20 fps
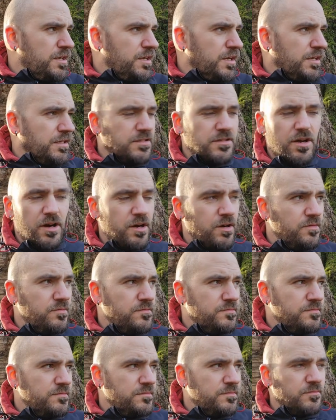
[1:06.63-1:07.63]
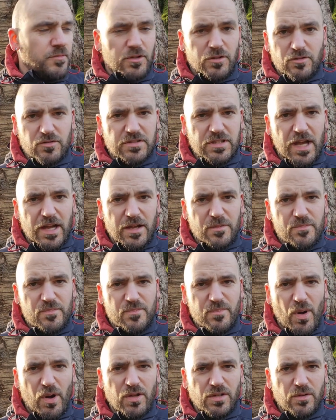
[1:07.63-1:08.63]
And it's got what looks like a
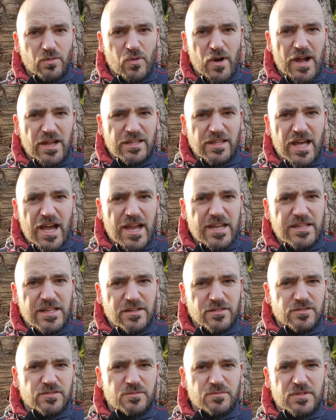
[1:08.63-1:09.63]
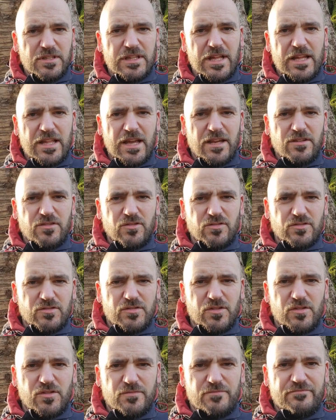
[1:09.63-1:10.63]
bottle of White Lightning or something like that. You know,
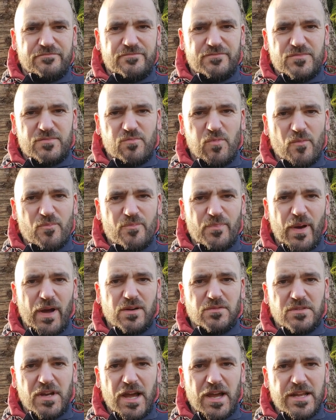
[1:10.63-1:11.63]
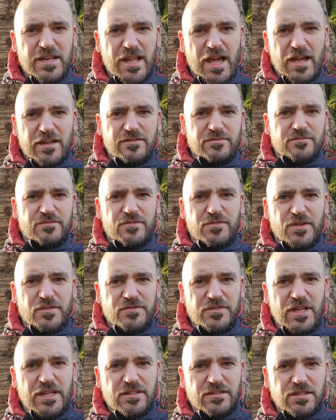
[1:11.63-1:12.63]
sort of £1.99,
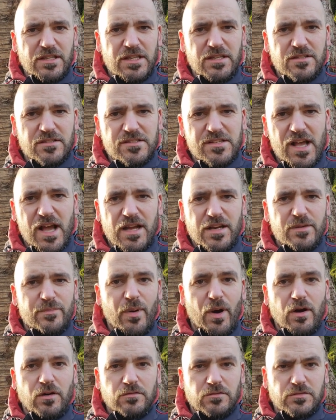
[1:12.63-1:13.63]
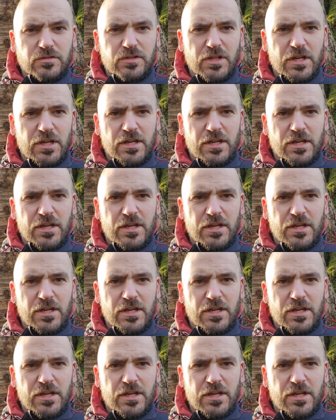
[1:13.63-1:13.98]
15 litre cider bottles.